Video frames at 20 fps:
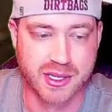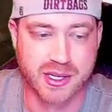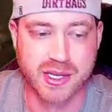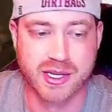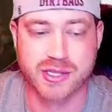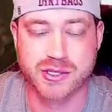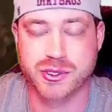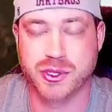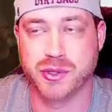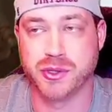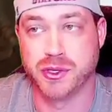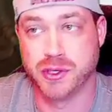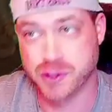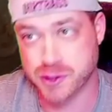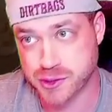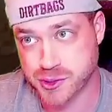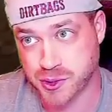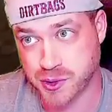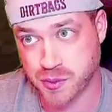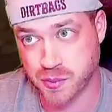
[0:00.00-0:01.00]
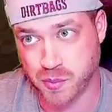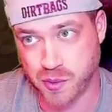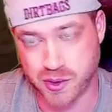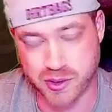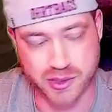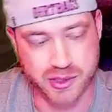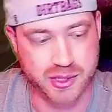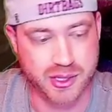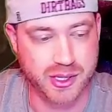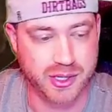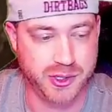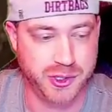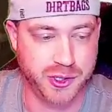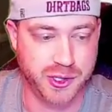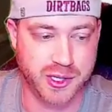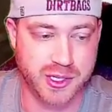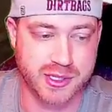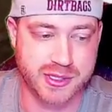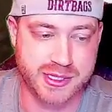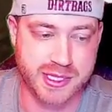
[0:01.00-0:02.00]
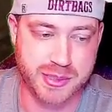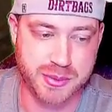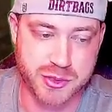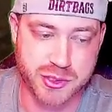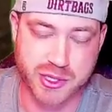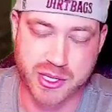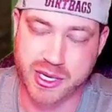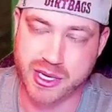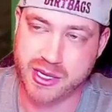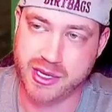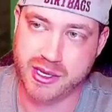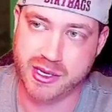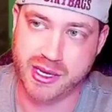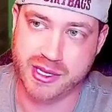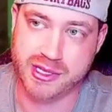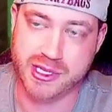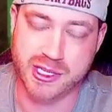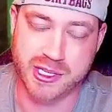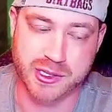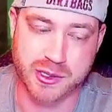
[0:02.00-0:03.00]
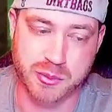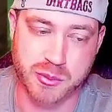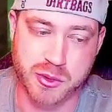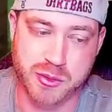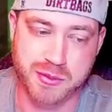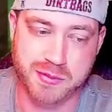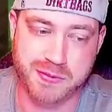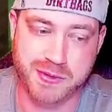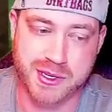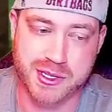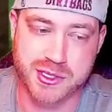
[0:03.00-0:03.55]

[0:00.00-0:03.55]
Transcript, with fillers: So your turn one, you're going to deep strike at the end of their moon phase.